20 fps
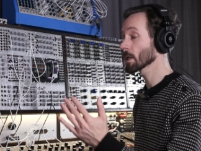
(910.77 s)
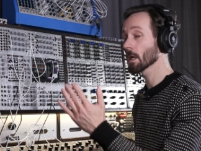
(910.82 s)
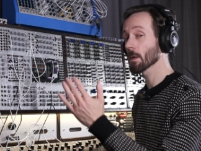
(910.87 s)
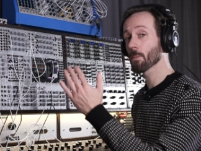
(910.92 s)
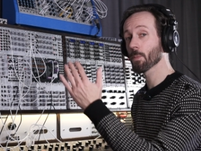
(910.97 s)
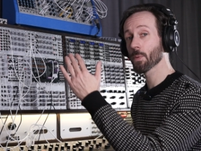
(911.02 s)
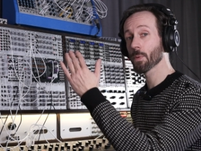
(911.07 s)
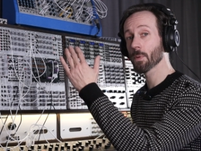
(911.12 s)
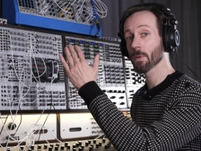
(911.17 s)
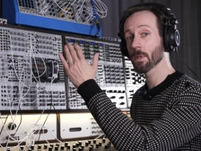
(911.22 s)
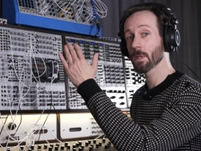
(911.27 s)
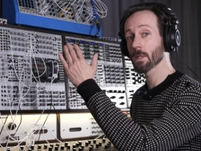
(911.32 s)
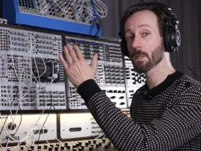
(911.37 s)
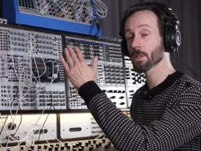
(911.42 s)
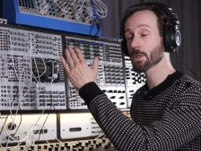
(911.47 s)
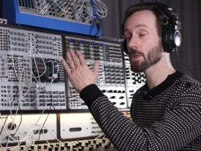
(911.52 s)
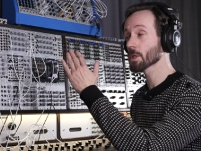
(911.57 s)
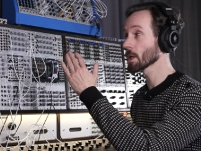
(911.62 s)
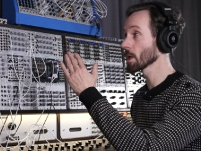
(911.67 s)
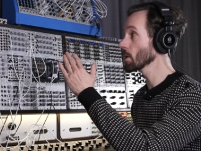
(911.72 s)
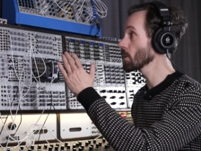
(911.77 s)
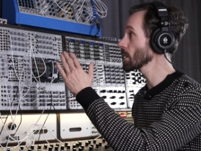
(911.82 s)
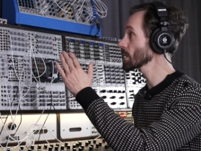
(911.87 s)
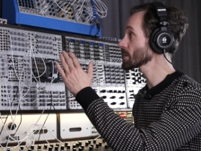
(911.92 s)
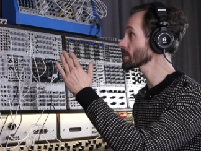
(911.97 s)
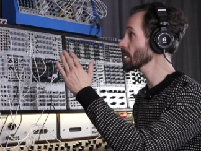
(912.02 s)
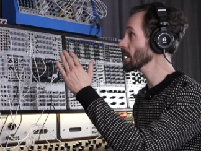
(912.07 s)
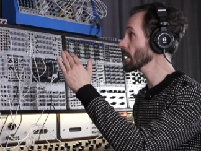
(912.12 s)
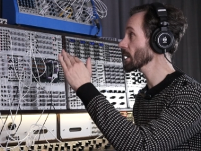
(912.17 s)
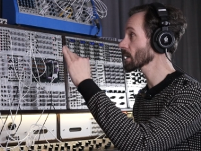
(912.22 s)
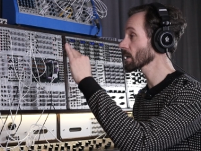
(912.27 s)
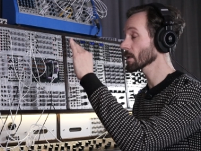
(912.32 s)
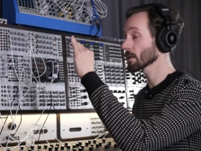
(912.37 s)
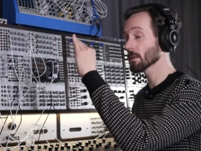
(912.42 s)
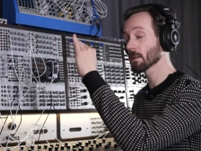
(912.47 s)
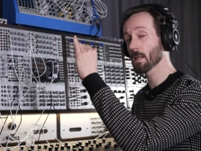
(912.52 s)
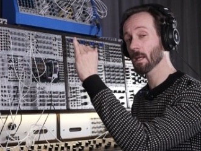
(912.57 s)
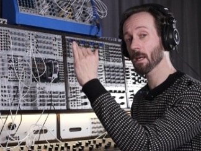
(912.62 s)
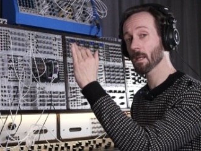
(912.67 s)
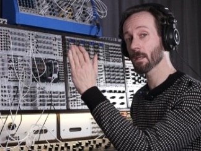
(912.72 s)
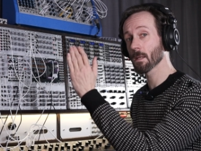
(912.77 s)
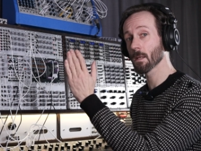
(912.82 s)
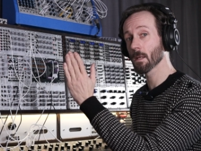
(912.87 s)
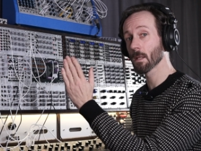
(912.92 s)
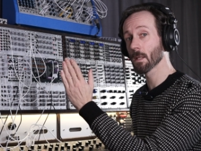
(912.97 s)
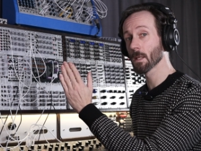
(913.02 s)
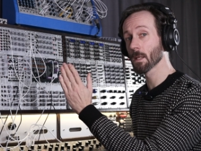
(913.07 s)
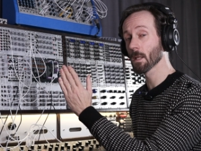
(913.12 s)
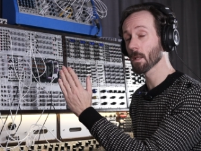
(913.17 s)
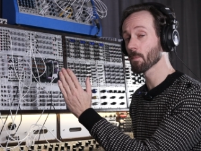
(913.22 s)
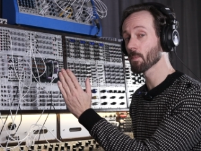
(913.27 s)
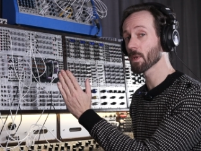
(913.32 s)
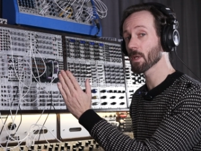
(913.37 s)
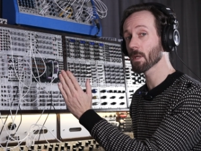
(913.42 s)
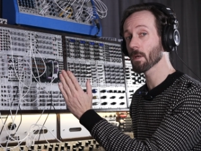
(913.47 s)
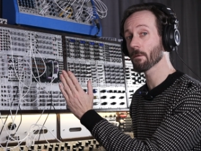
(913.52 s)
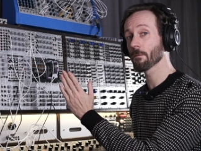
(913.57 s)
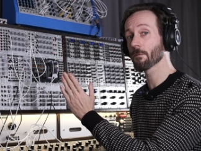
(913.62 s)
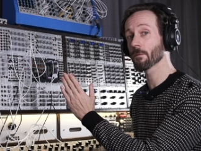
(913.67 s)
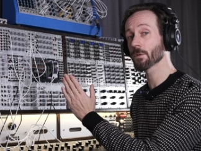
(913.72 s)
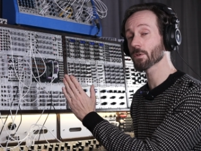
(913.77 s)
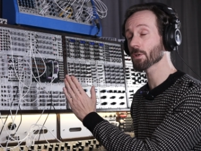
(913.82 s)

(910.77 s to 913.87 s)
up in a slow attack, then a little bit of